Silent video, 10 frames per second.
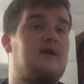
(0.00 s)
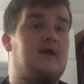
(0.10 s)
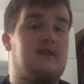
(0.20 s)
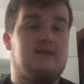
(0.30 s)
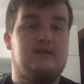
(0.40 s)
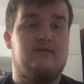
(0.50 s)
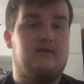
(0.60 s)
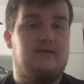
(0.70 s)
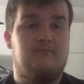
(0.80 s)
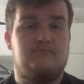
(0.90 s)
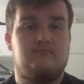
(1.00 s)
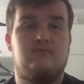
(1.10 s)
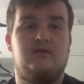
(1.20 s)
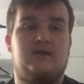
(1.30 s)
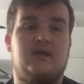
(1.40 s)
and he
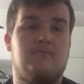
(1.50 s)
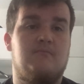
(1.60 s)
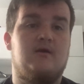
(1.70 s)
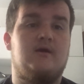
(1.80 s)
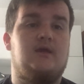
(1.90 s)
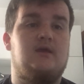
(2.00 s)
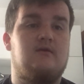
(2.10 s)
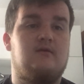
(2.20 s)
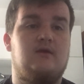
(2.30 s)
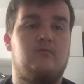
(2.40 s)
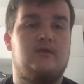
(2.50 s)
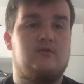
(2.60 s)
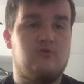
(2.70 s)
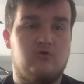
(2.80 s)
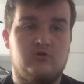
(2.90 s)
came back, he went
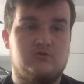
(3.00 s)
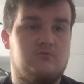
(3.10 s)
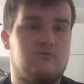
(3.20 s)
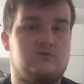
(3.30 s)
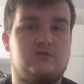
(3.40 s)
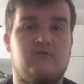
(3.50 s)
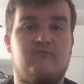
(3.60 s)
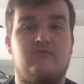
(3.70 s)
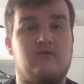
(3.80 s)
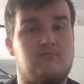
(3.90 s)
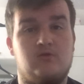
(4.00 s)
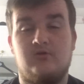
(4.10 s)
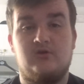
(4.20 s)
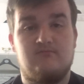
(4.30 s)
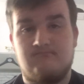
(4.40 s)
to the hospital and stuff. I'm
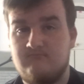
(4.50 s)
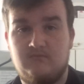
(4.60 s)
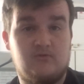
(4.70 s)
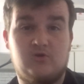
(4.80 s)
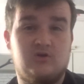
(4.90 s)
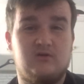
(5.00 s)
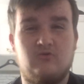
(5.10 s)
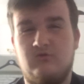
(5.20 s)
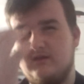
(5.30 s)
not gonna go